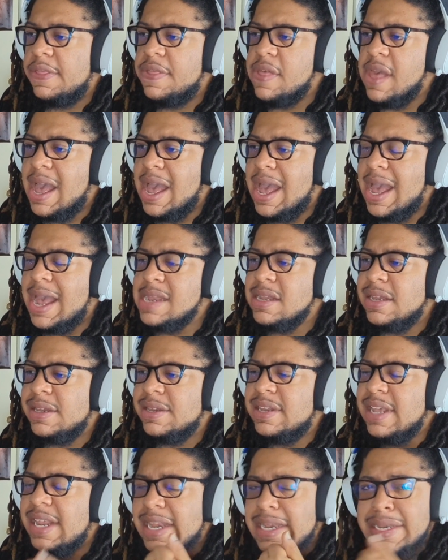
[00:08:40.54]
that
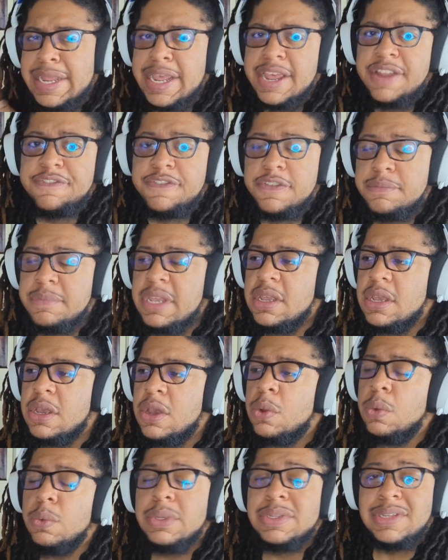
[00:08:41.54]
didn't hit for me
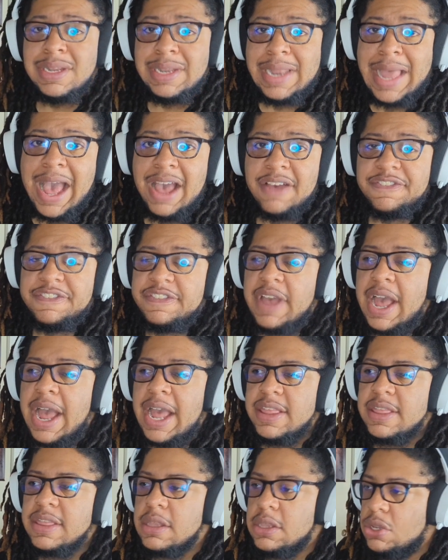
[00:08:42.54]
was the laugh.
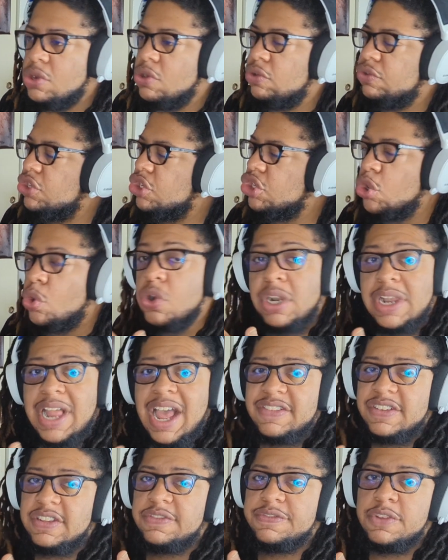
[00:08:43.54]
I, you know, the Joker
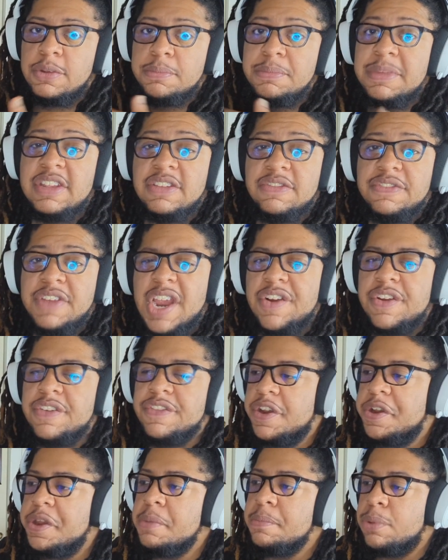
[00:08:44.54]
laugh is to me is very,
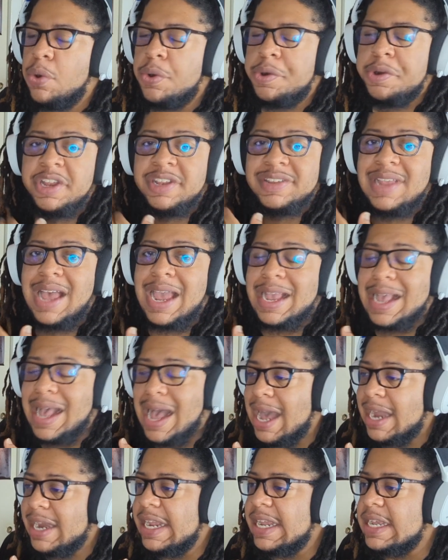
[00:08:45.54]
very important. It's
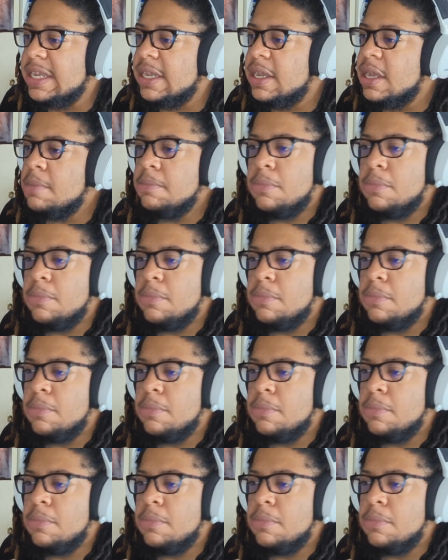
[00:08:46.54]
iconic.